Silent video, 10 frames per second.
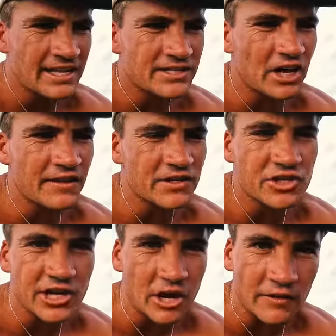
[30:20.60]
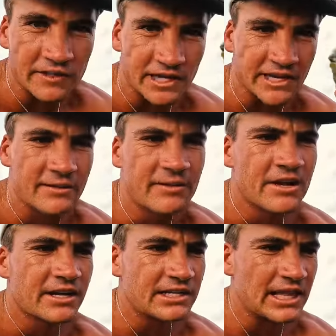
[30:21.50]
Inside this shell, there's like a
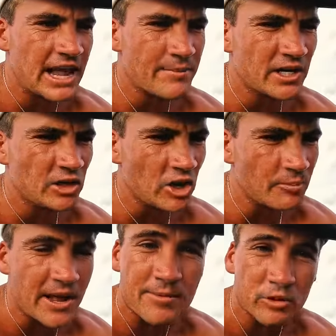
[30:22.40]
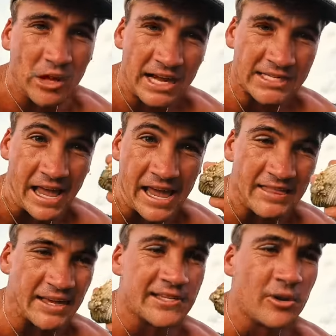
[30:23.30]
clam, and a lot of people like to
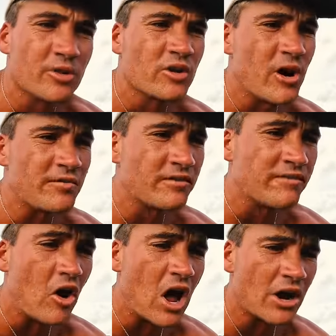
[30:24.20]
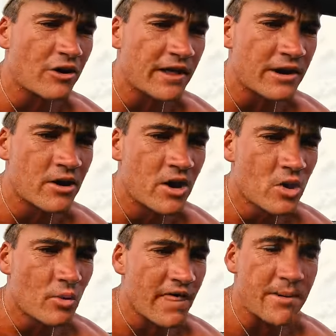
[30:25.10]
eat these. They'll put them over the fire, and then
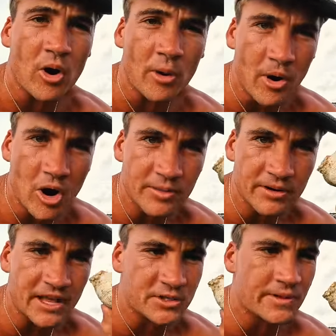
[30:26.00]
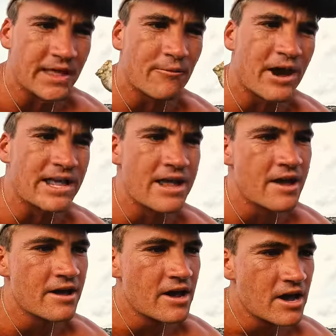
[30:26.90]
when they pop open, that's when they're ready.
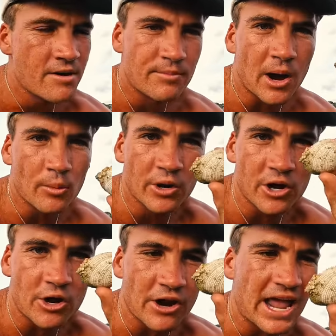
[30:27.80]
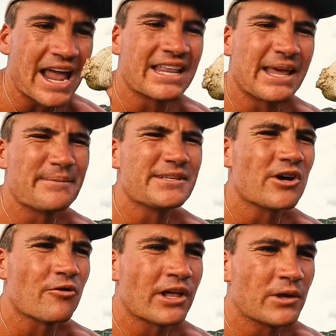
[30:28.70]
But we're not gonna eat him. He's
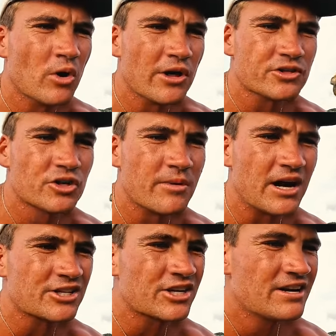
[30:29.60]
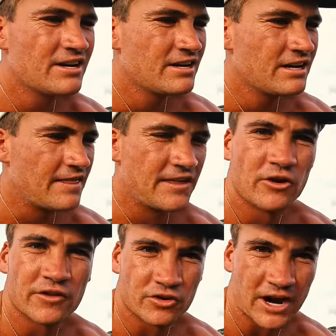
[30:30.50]
not really worth too much, and they're
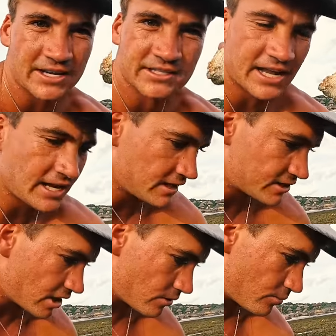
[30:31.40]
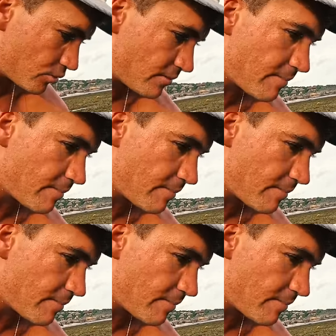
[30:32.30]
not the greatest eating, so we'll put him